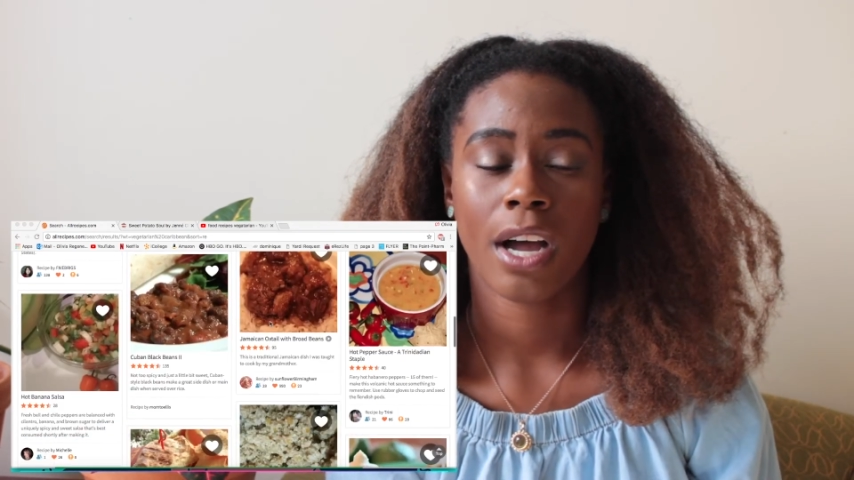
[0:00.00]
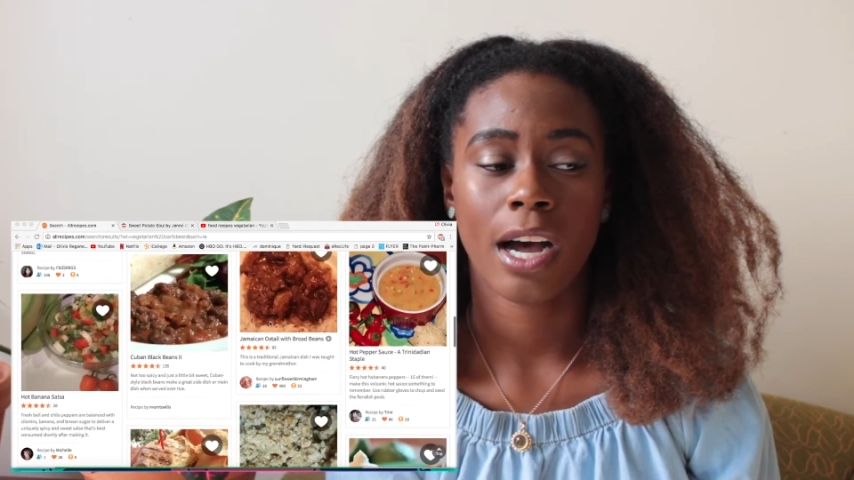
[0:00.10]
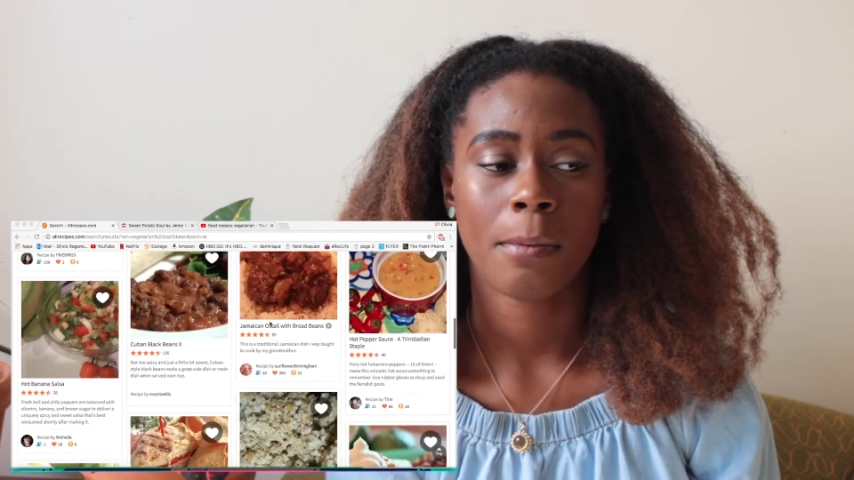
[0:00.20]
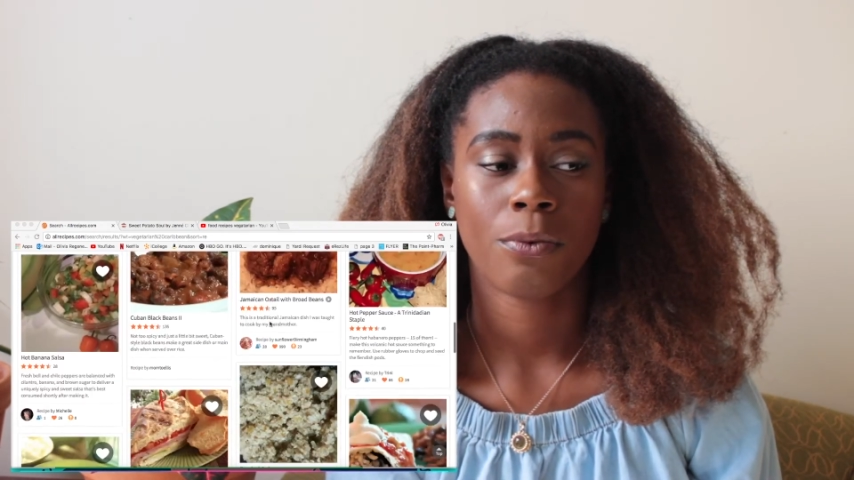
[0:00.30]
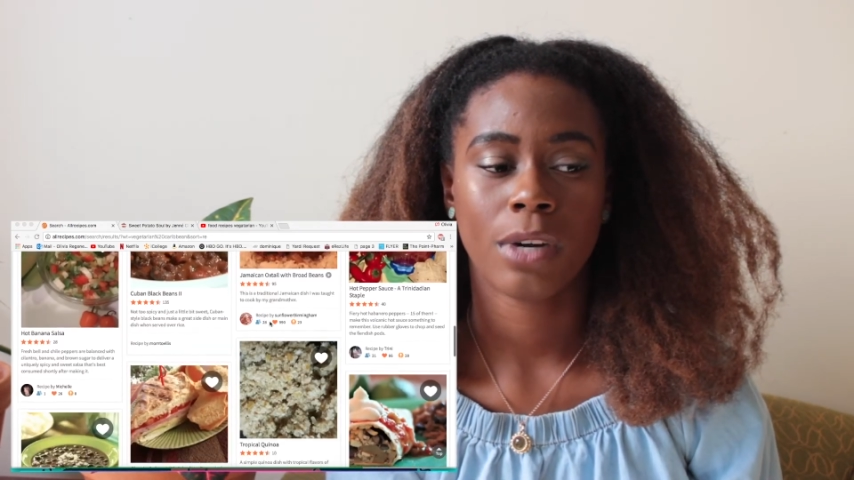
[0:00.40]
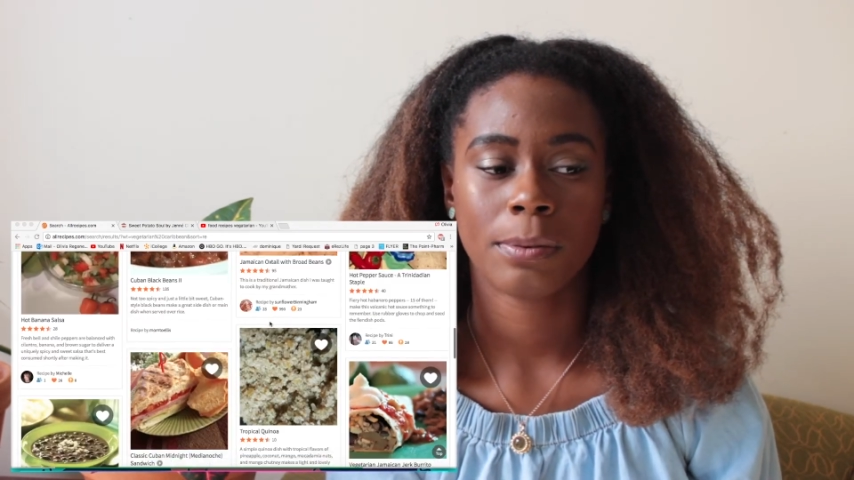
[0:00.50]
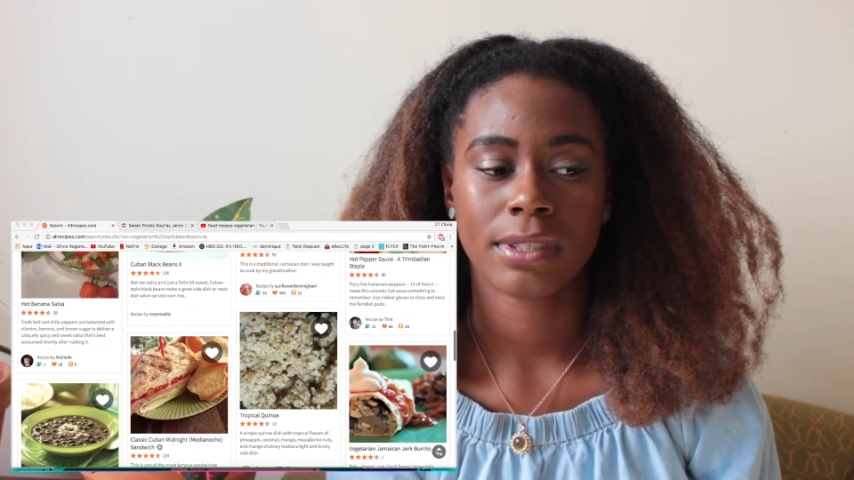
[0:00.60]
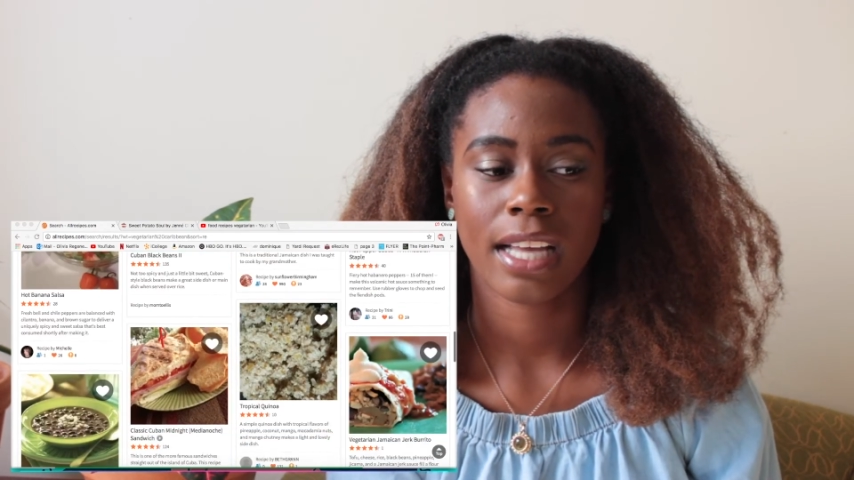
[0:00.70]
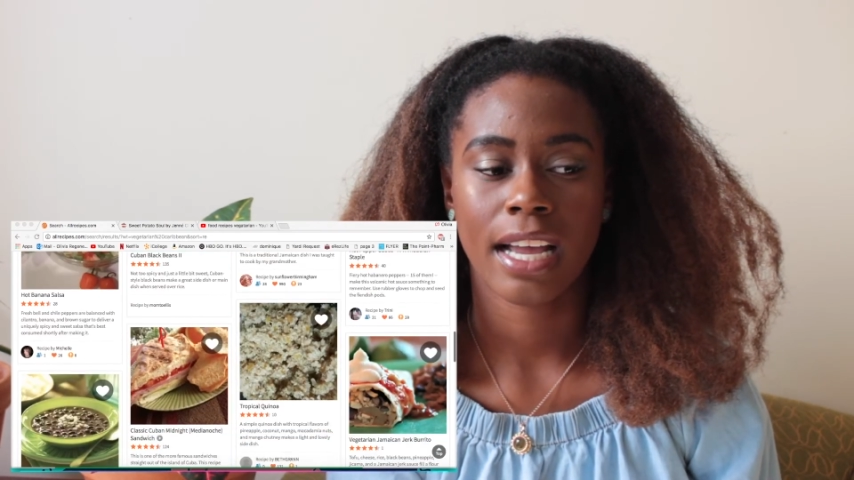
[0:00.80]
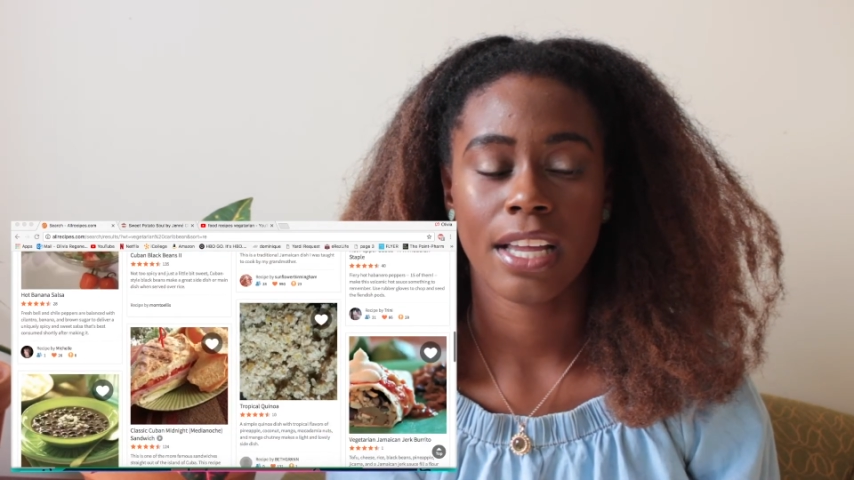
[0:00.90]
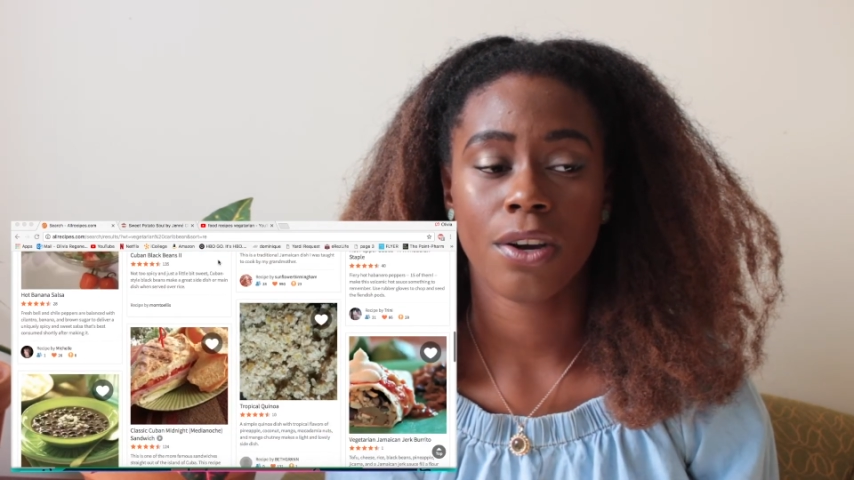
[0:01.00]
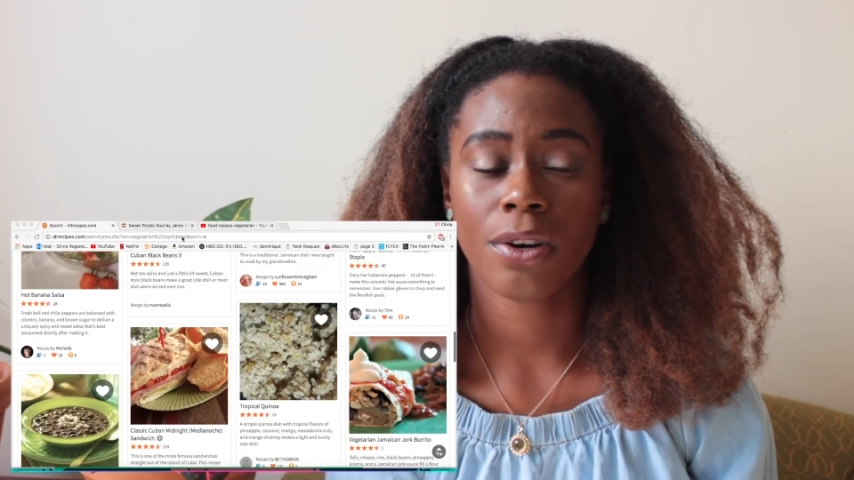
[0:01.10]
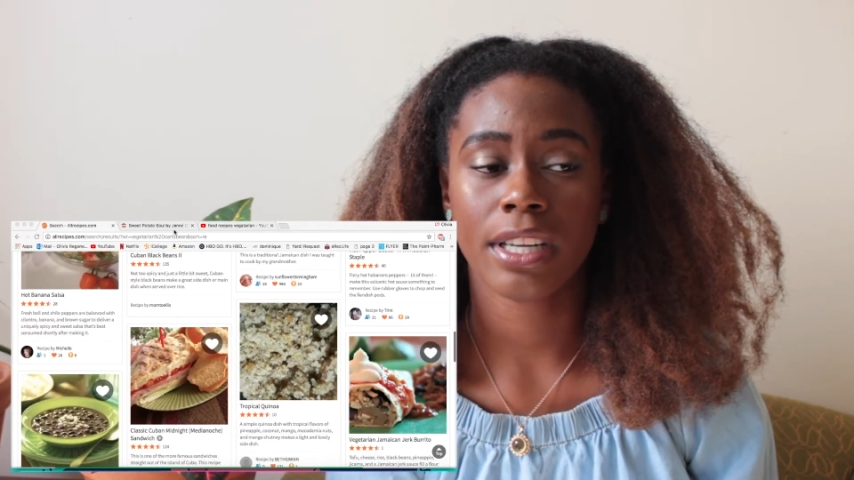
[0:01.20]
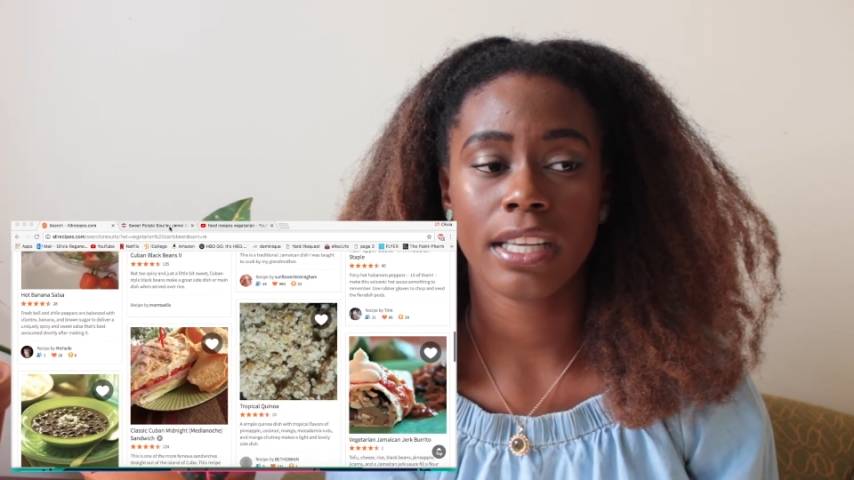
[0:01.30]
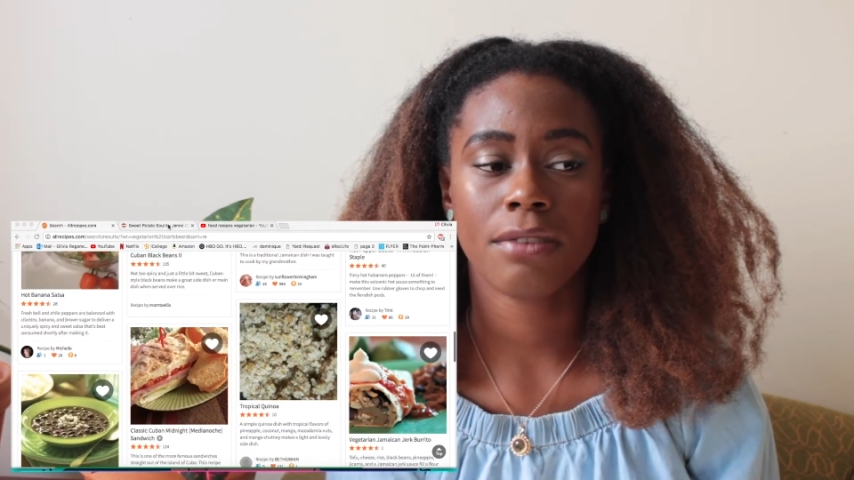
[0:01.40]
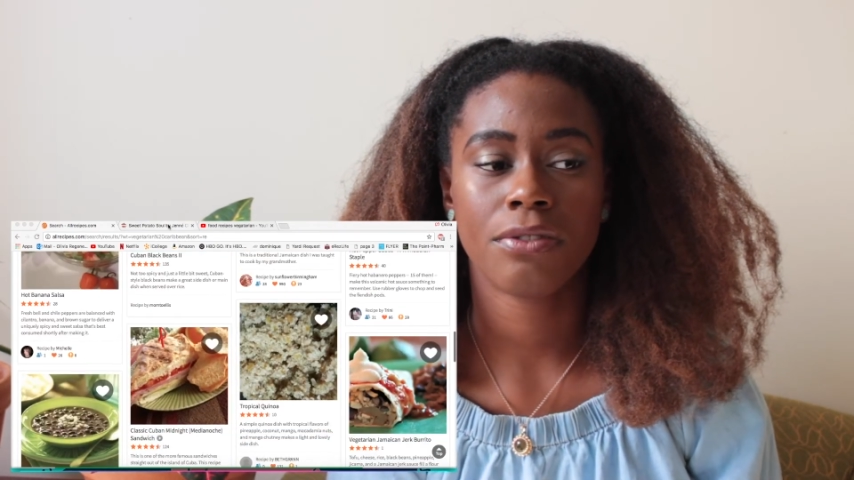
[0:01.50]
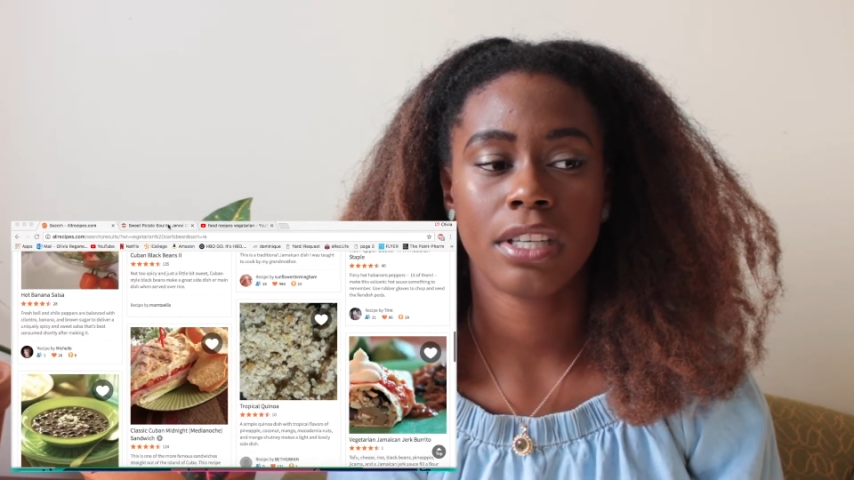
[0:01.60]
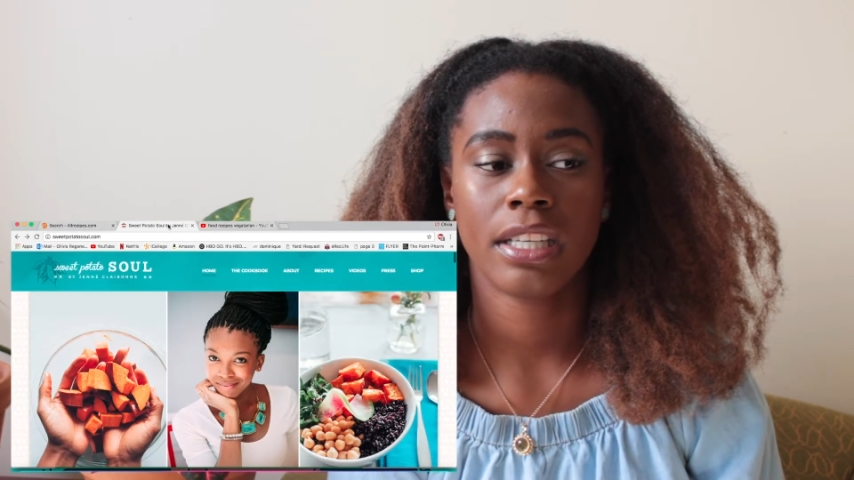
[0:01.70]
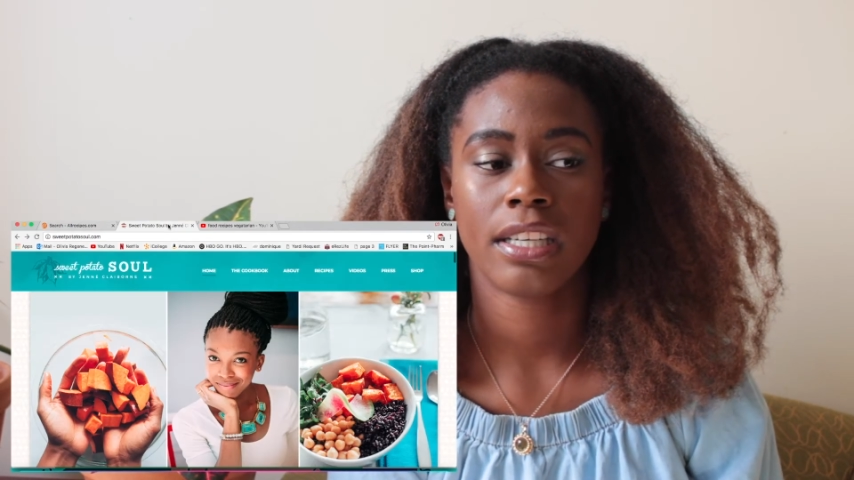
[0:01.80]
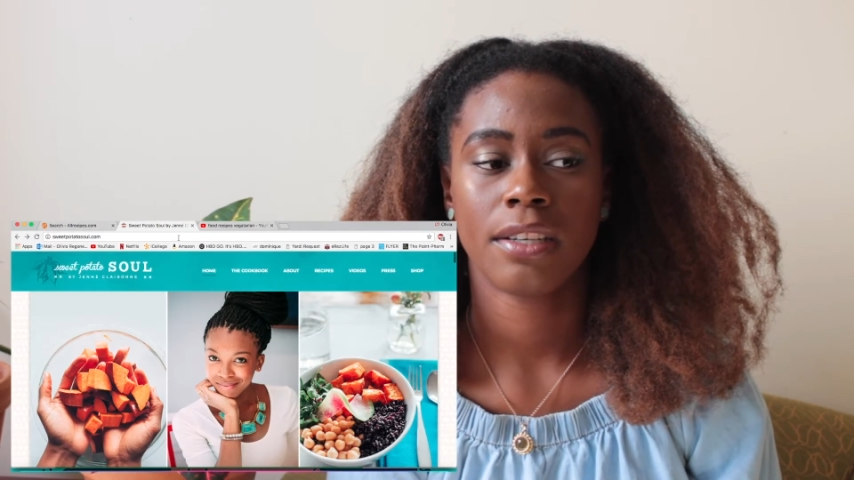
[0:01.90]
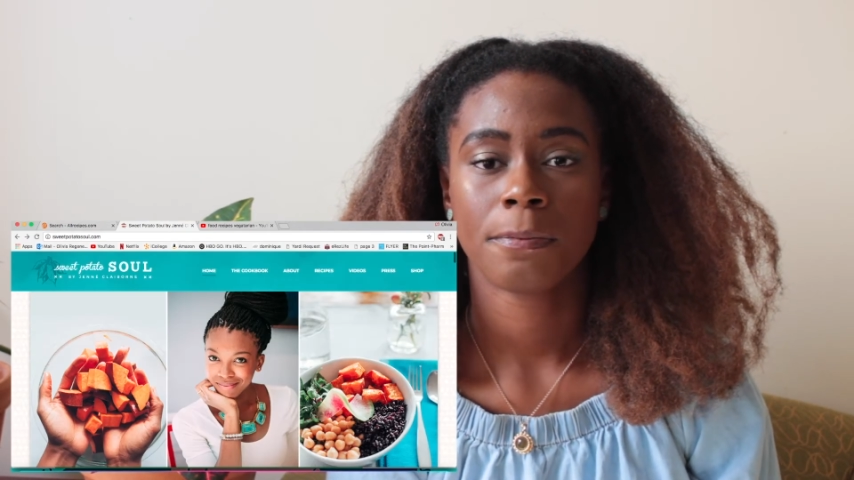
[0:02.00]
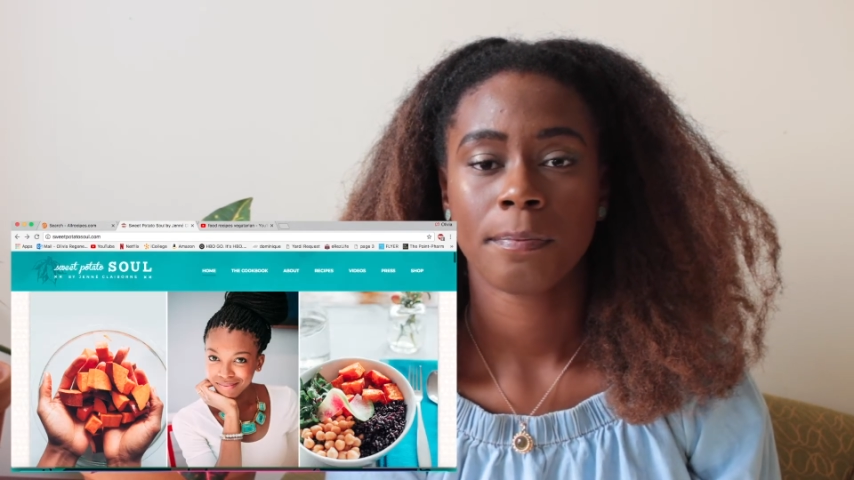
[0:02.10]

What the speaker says: website, or even